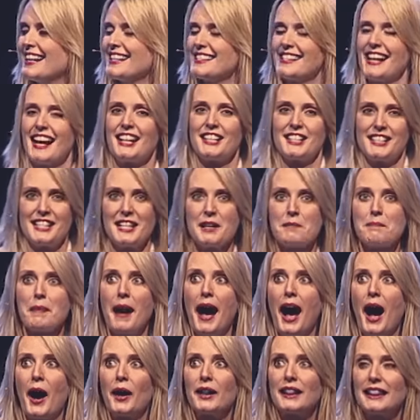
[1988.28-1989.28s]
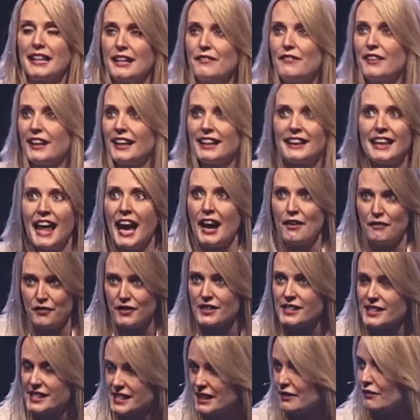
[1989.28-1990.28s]
It's actually about living a life
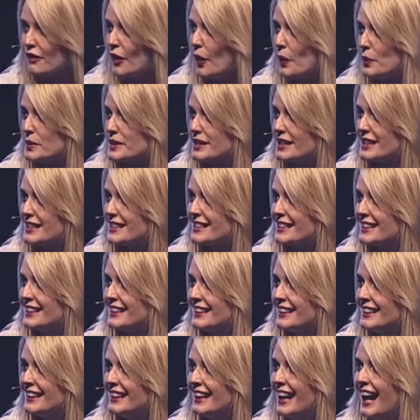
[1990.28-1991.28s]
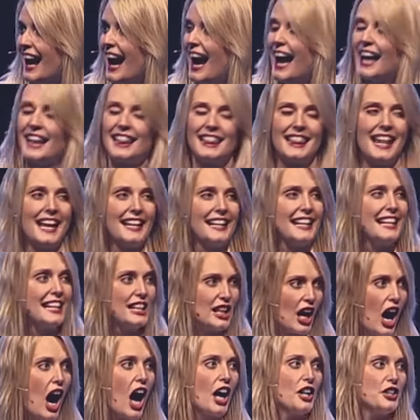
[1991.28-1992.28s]
that's devoted and
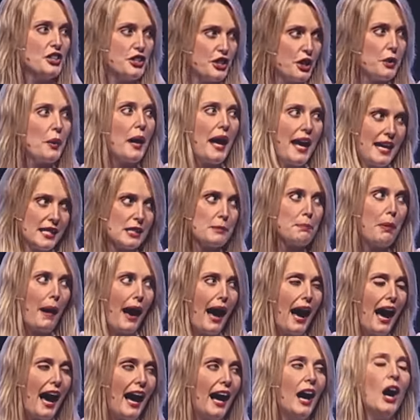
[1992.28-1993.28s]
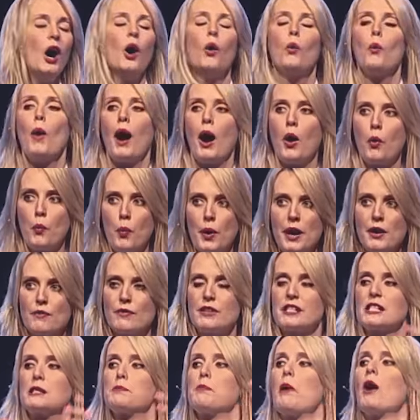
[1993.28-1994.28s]
letting God do His part while we
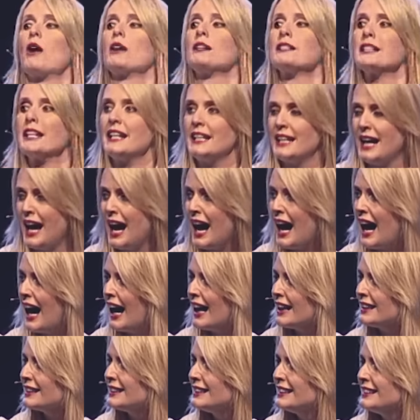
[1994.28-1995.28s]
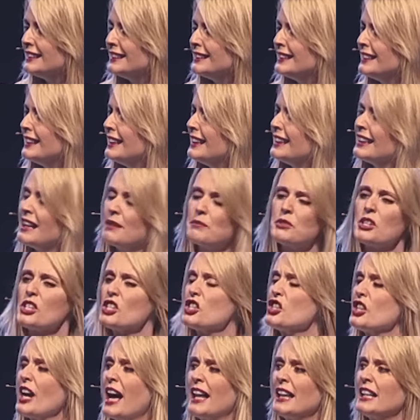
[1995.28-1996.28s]
respond in heart. And I'm
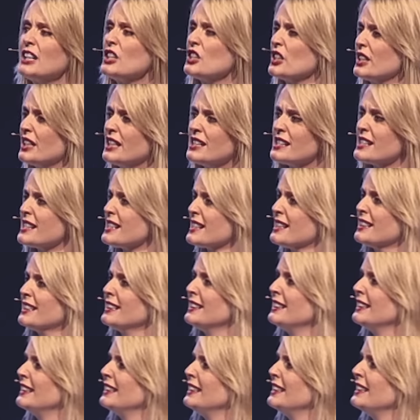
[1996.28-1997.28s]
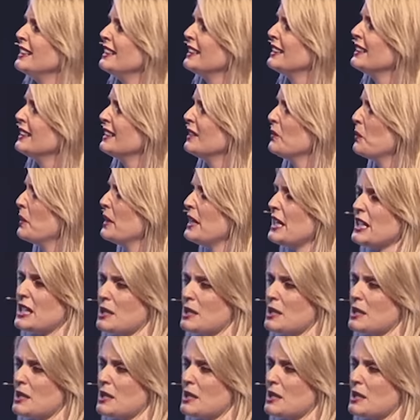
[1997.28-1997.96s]
just challenging us. We